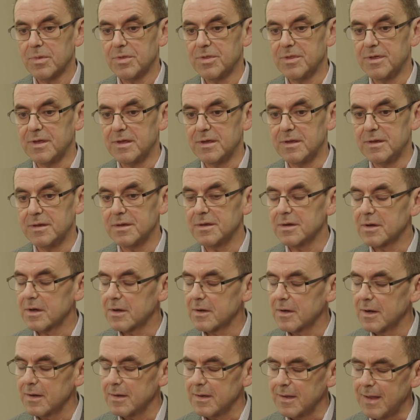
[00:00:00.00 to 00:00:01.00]
the
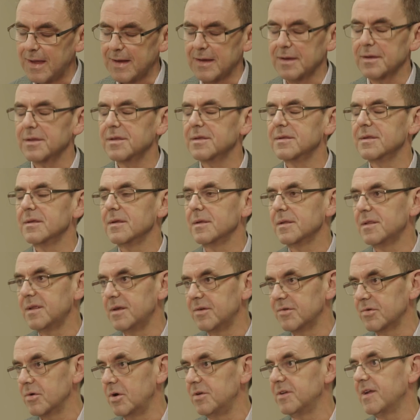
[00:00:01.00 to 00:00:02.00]
Lakes
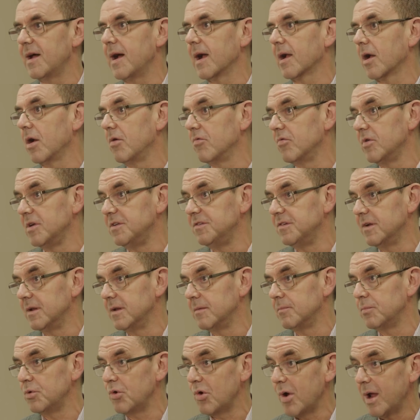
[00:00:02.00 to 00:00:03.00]
Central Otago
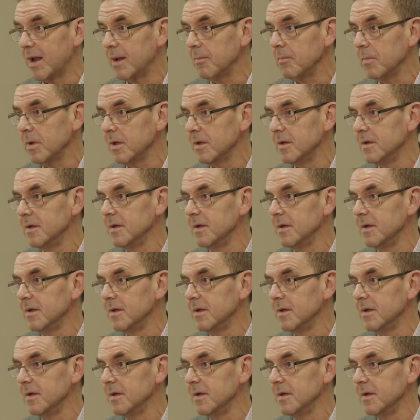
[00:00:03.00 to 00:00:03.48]
region per annum.